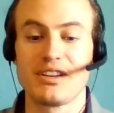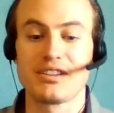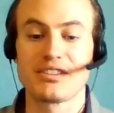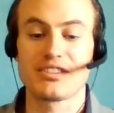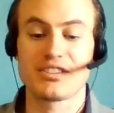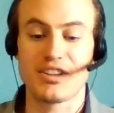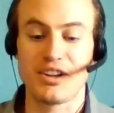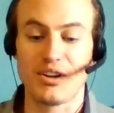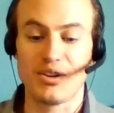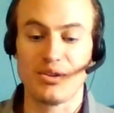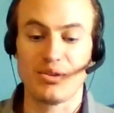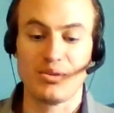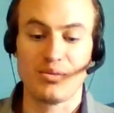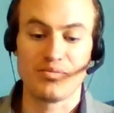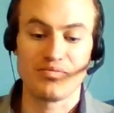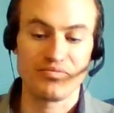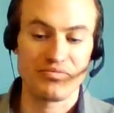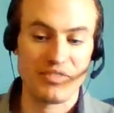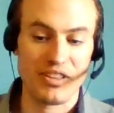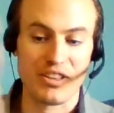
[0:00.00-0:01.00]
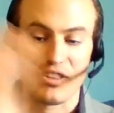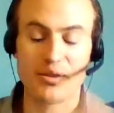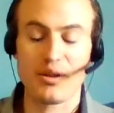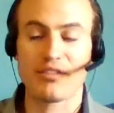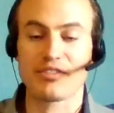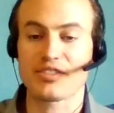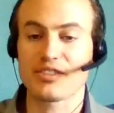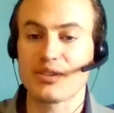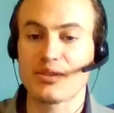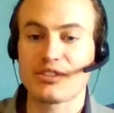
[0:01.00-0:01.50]
So if you
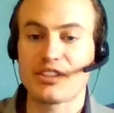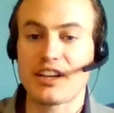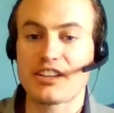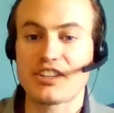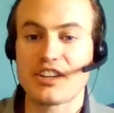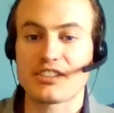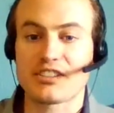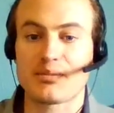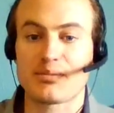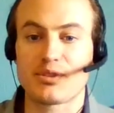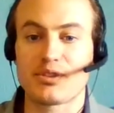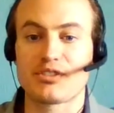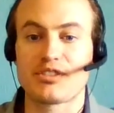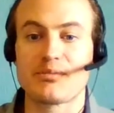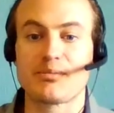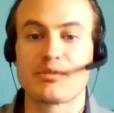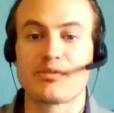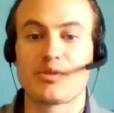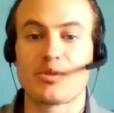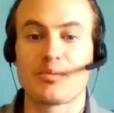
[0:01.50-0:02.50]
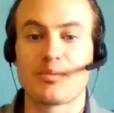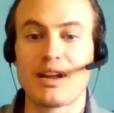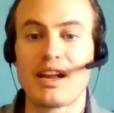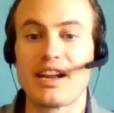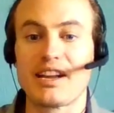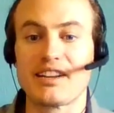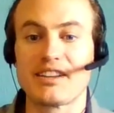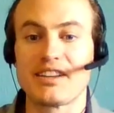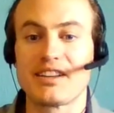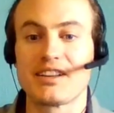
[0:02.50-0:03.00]
have a slow digesting protein before
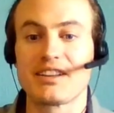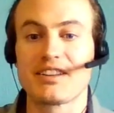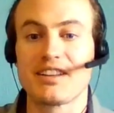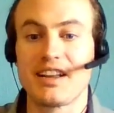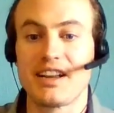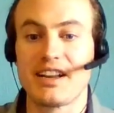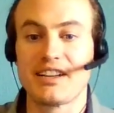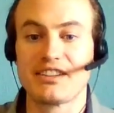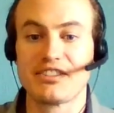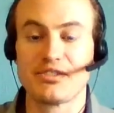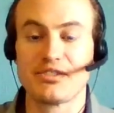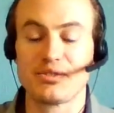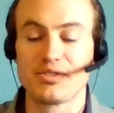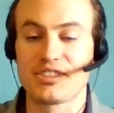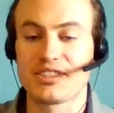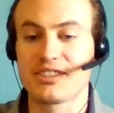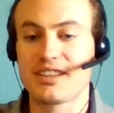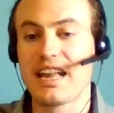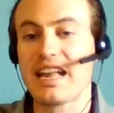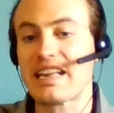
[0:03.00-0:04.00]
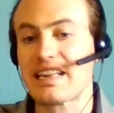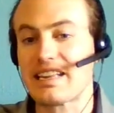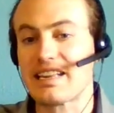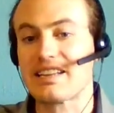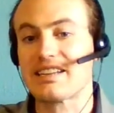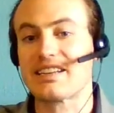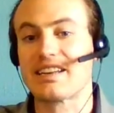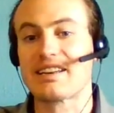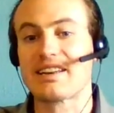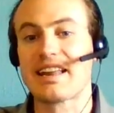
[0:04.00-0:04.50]
bed, then you'll stay
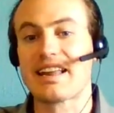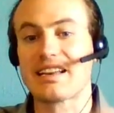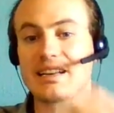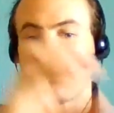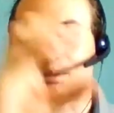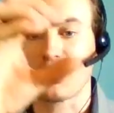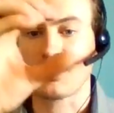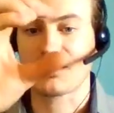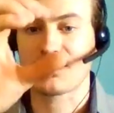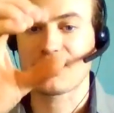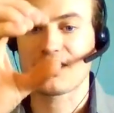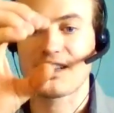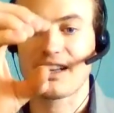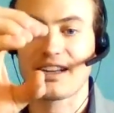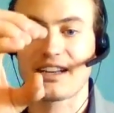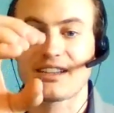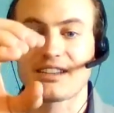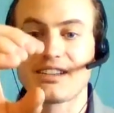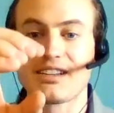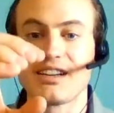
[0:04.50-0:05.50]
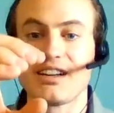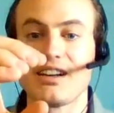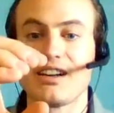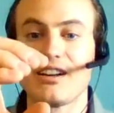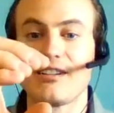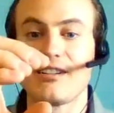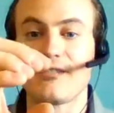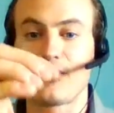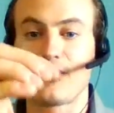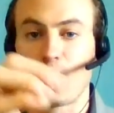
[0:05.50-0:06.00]
in an anabolic state
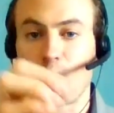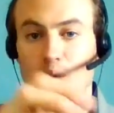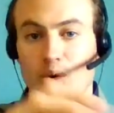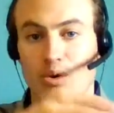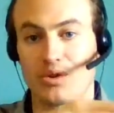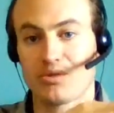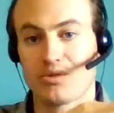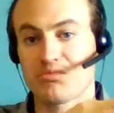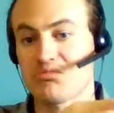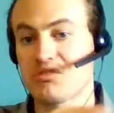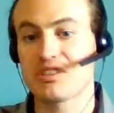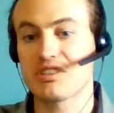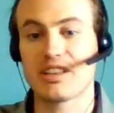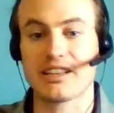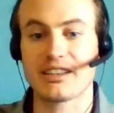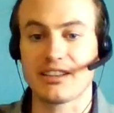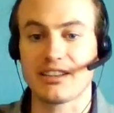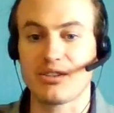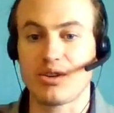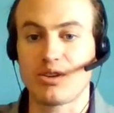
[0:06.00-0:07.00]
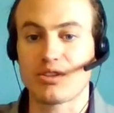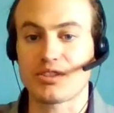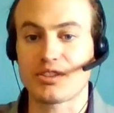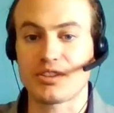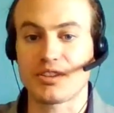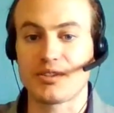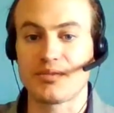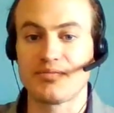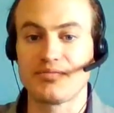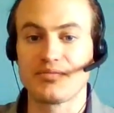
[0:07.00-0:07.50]
for slightly
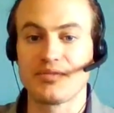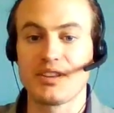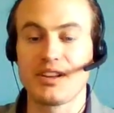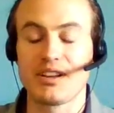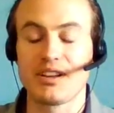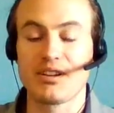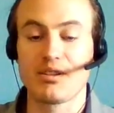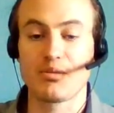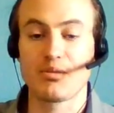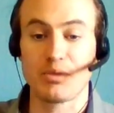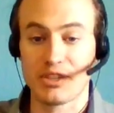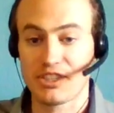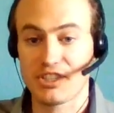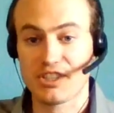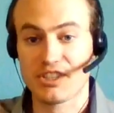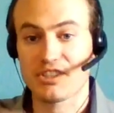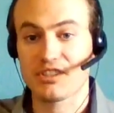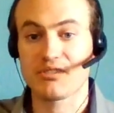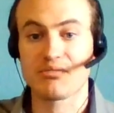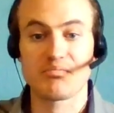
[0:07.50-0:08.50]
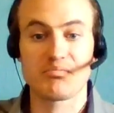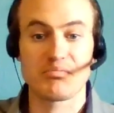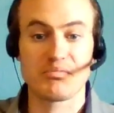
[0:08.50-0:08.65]
longer, which